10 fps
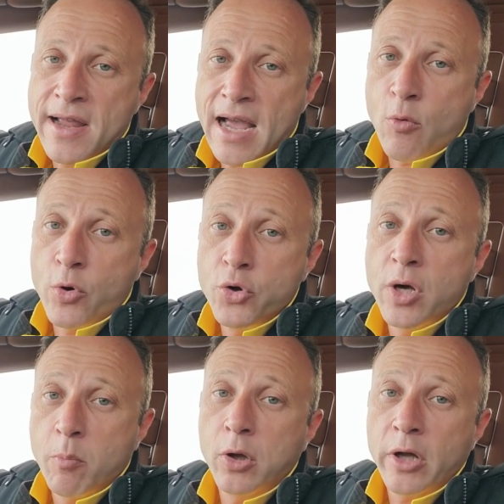now where you
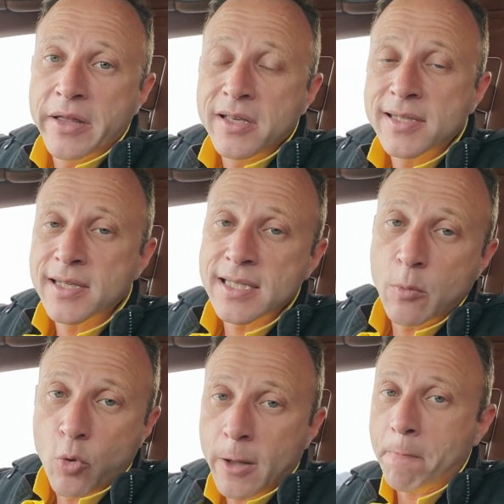can apply this
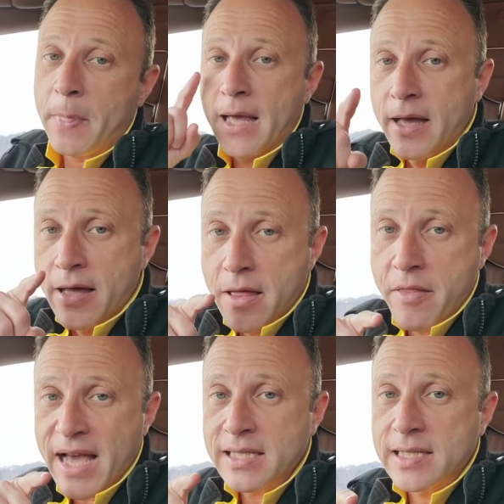system? Well,
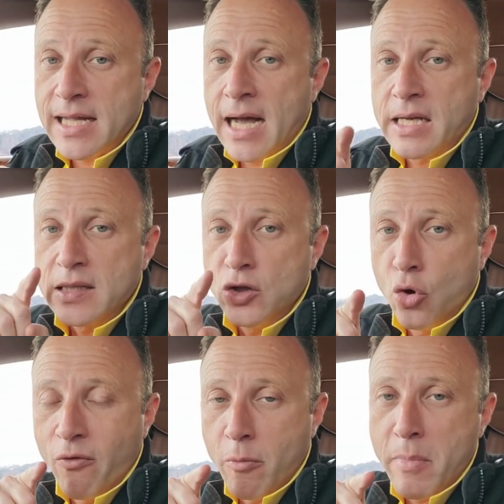that stock is
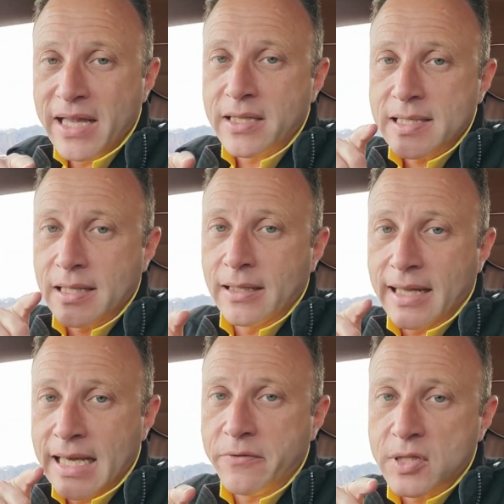Nova Mentis
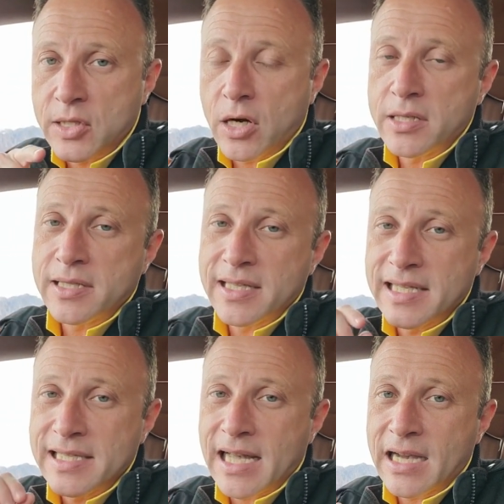Life Sciences. The
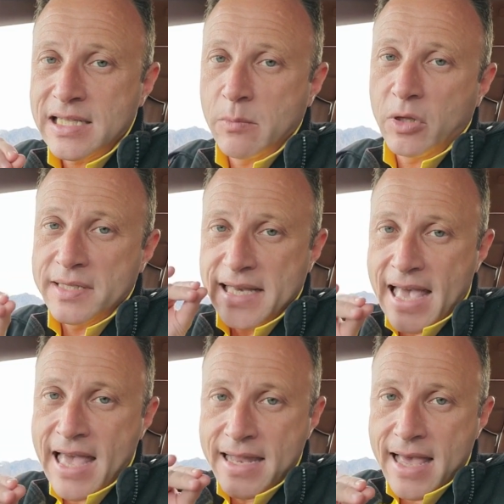stock symbol is
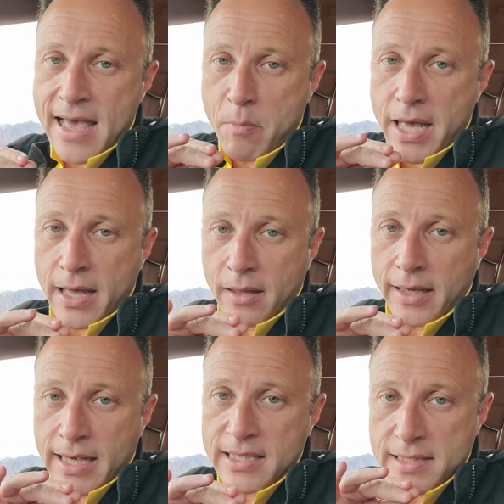
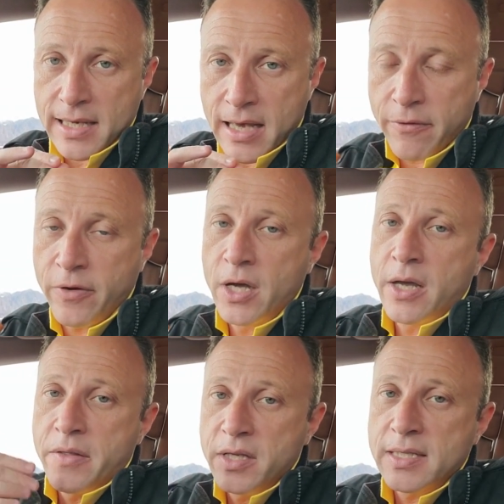NMLSF.
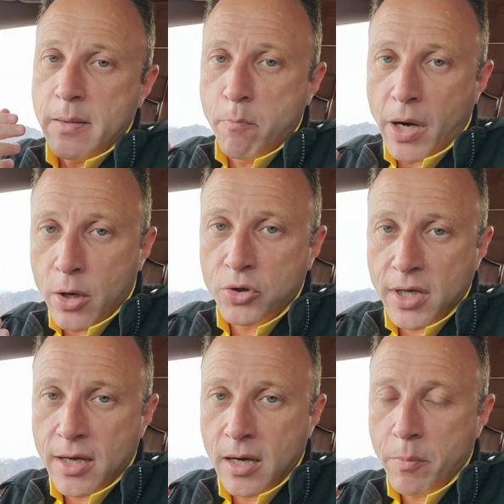This is a
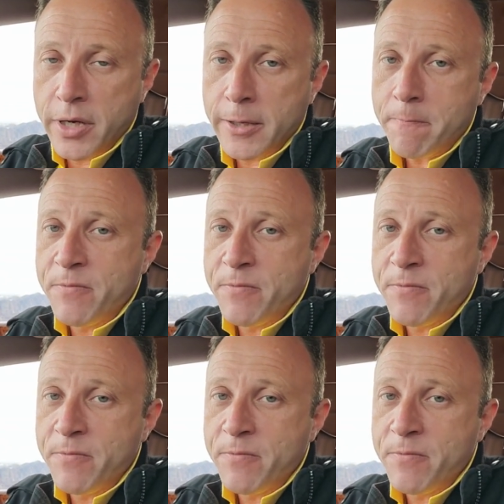biotech company.